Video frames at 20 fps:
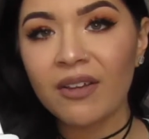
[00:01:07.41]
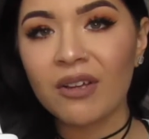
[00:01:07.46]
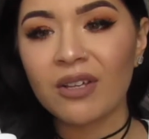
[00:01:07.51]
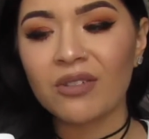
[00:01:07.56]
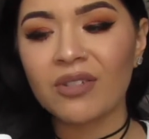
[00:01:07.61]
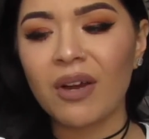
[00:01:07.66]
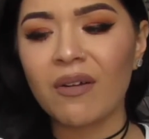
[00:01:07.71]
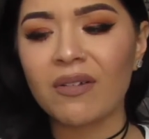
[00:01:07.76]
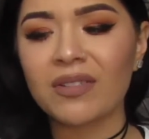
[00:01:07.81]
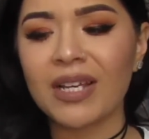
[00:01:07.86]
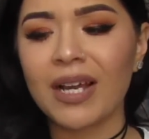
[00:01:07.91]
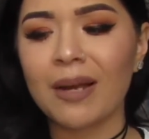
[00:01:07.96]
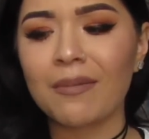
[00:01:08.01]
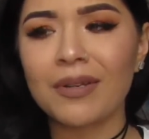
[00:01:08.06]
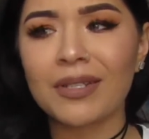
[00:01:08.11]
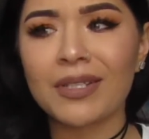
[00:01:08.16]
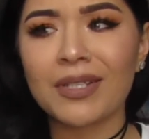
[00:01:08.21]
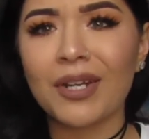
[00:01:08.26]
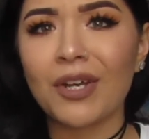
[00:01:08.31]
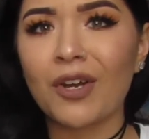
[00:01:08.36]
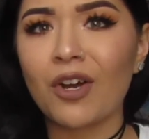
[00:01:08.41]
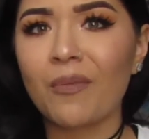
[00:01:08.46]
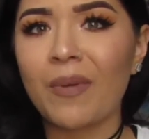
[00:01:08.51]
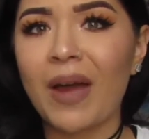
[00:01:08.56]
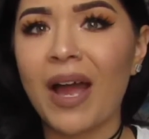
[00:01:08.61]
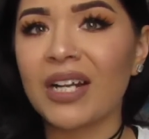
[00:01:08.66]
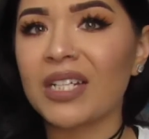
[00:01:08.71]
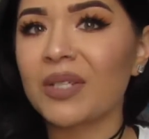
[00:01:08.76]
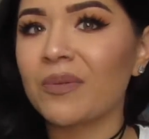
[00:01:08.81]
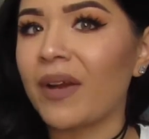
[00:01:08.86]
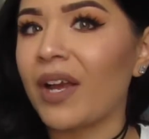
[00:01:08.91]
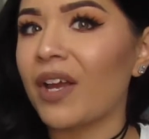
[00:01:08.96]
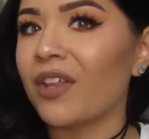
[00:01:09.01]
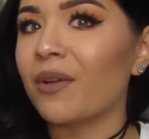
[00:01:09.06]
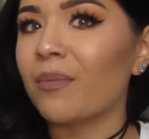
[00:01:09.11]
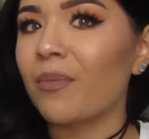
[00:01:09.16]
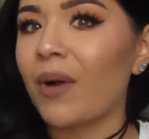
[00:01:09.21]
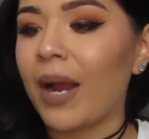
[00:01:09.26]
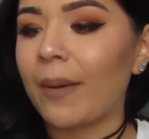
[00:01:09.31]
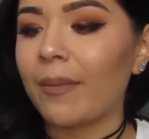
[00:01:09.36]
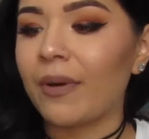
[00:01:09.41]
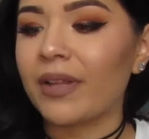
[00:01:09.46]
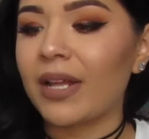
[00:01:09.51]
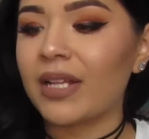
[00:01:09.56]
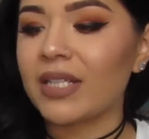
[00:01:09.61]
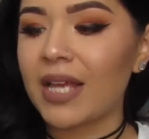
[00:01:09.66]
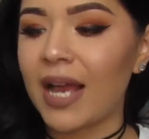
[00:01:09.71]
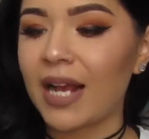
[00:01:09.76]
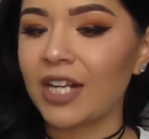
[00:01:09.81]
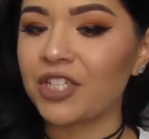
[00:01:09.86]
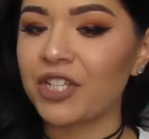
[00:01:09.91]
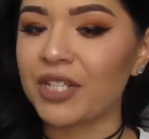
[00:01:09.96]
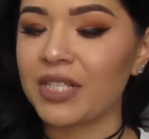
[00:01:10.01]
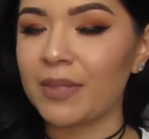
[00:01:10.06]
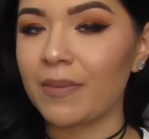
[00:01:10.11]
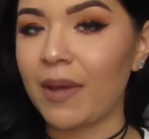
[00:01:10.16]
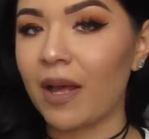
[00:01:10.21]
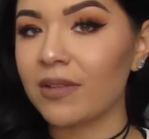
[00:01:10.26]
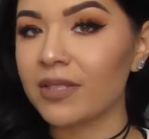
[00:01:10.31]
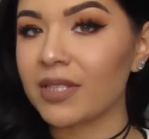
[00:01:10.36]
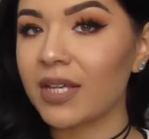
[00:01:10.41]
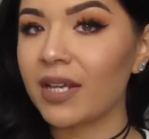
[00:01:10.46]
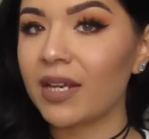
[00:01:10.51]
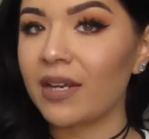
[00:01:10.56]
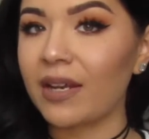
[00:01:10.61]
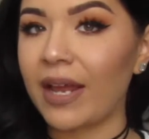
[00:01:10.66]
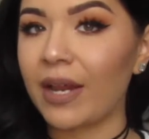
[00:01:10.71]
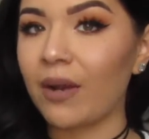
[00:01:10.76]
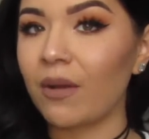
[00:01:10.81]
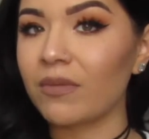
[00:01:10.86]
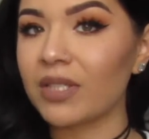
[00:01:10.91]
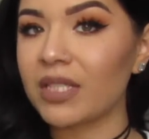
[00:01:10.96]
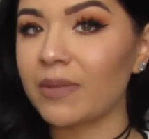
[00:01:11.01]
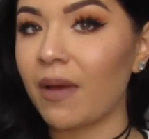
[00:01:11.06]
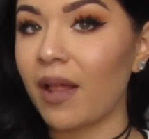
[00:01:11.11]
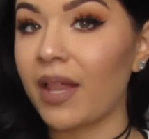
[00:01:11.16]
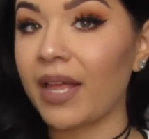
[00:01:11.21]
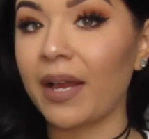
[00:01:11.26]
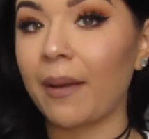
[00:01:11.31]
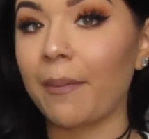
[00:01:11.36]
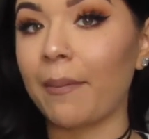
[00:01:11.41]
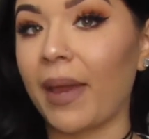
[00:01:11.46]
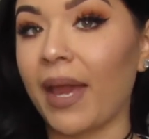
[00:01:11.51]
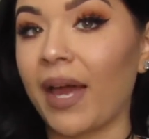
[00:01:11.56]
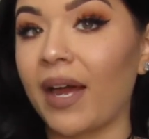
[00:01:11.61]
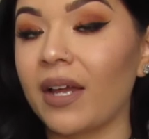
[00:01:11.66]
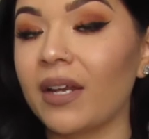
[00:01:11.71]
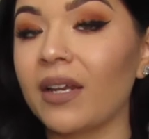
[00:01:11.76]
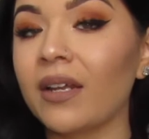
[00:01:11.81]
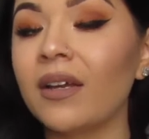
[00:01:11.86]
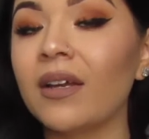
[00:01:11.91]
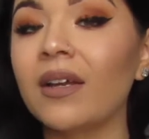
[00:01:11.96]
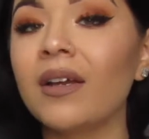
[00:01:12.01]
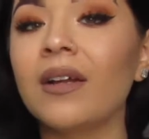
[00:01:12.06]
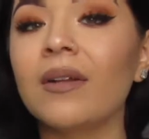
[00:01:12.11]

So I was like, I'm just going to go back to my other primer that actually smells good and I don't smell like a man.